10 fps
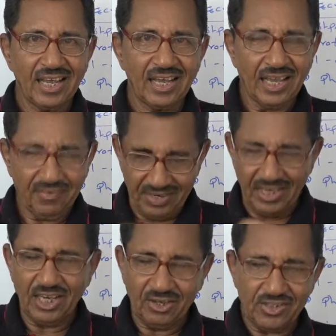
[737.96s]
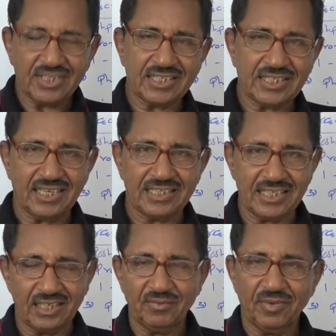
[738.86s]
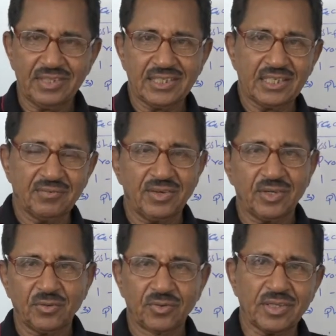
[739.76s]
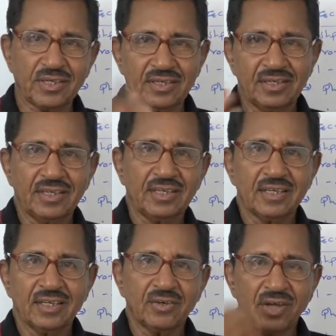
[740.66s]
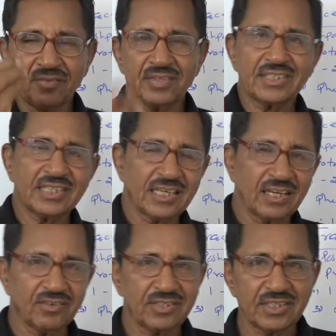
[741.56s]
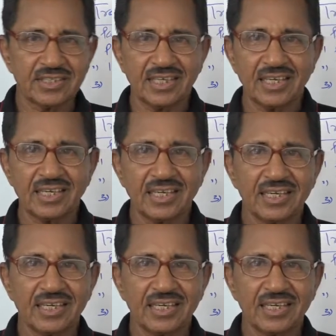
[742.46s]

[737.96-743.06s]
every linguistic sign, signifier together, you have the linguistic sign